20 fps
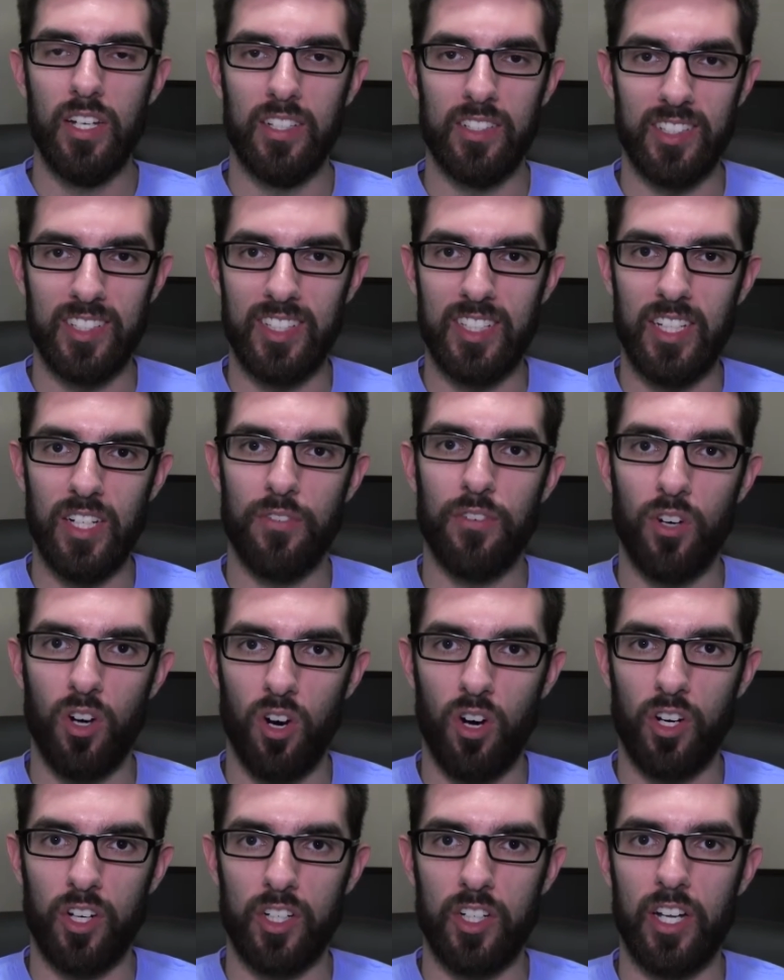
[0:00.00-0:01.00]
It's a
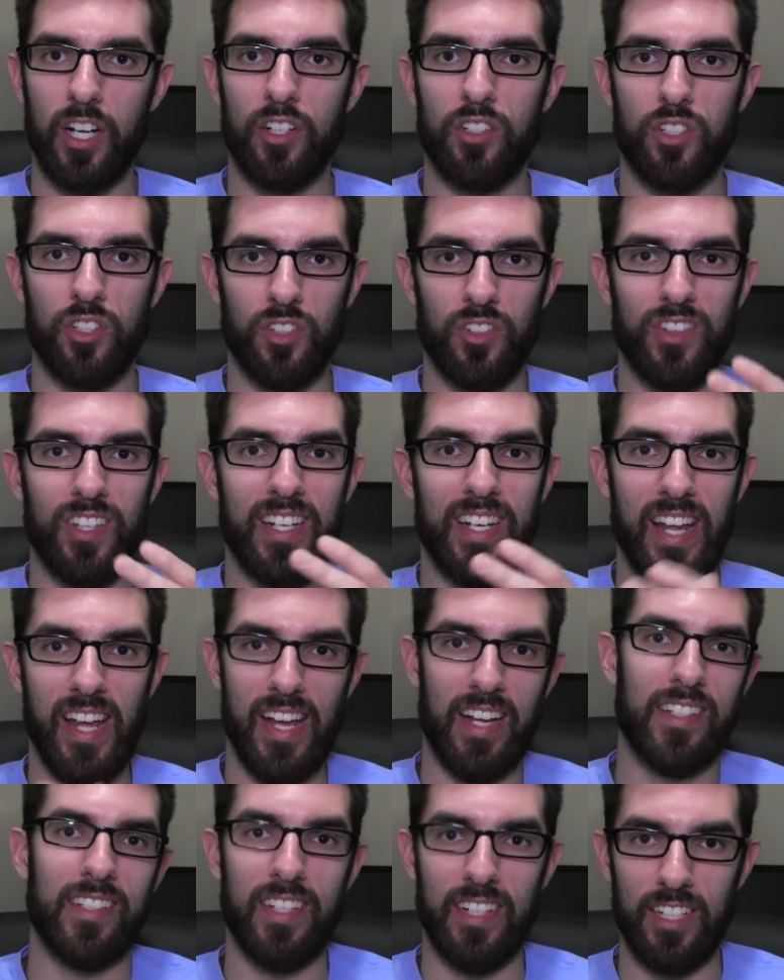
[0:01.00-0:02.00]
different architecture than
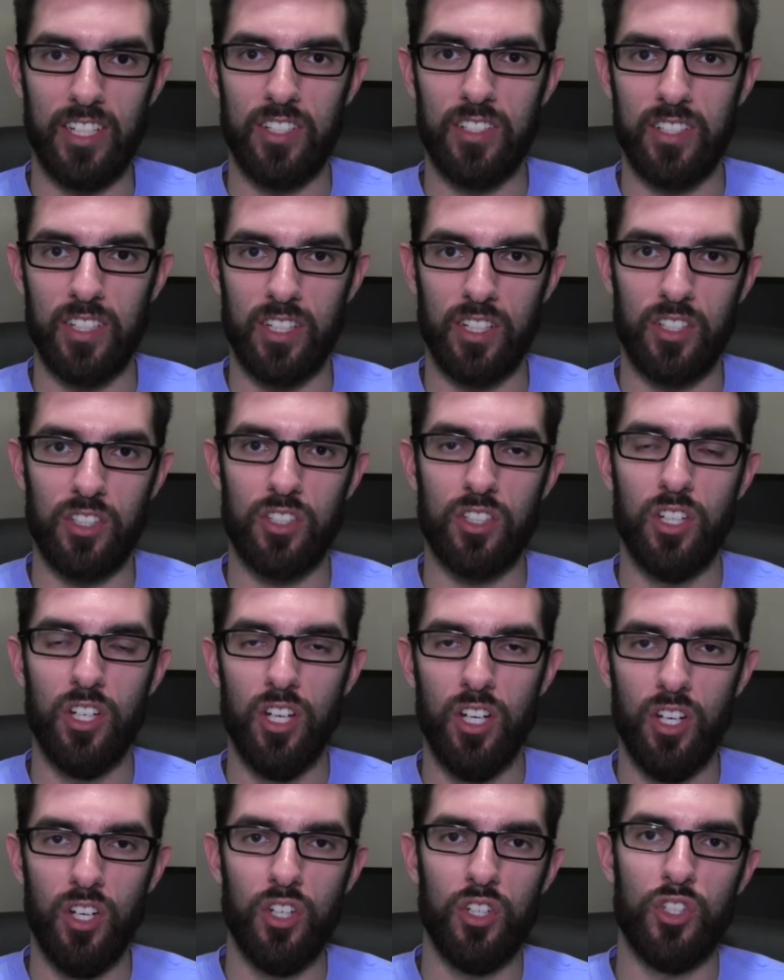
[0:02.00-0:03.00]
x86
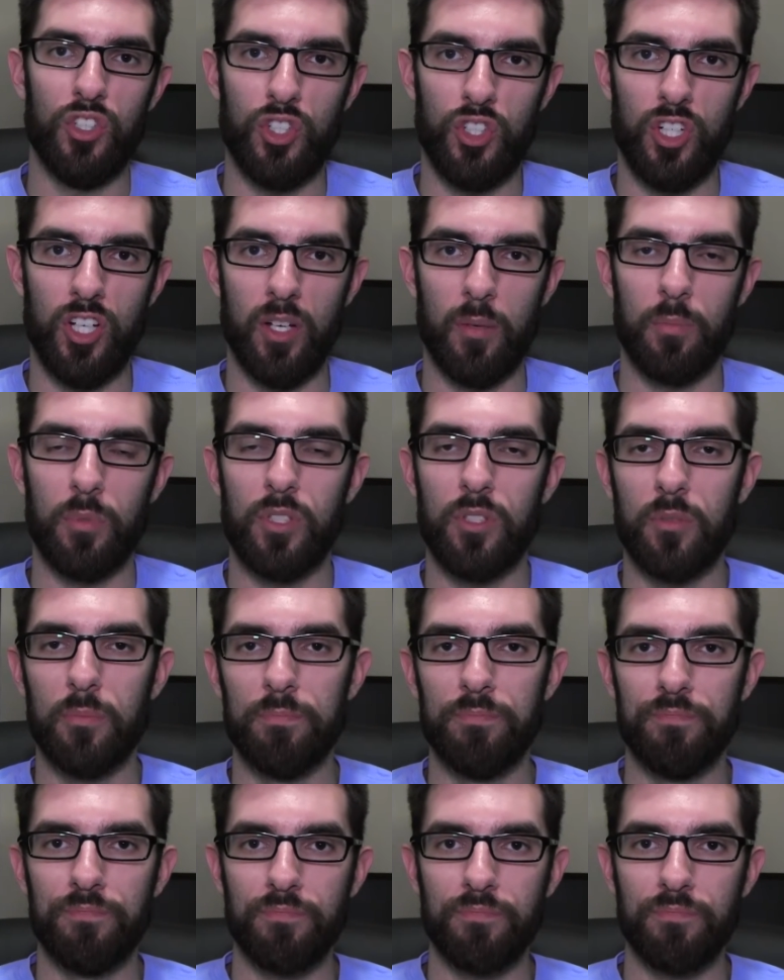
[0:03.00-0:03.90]
chips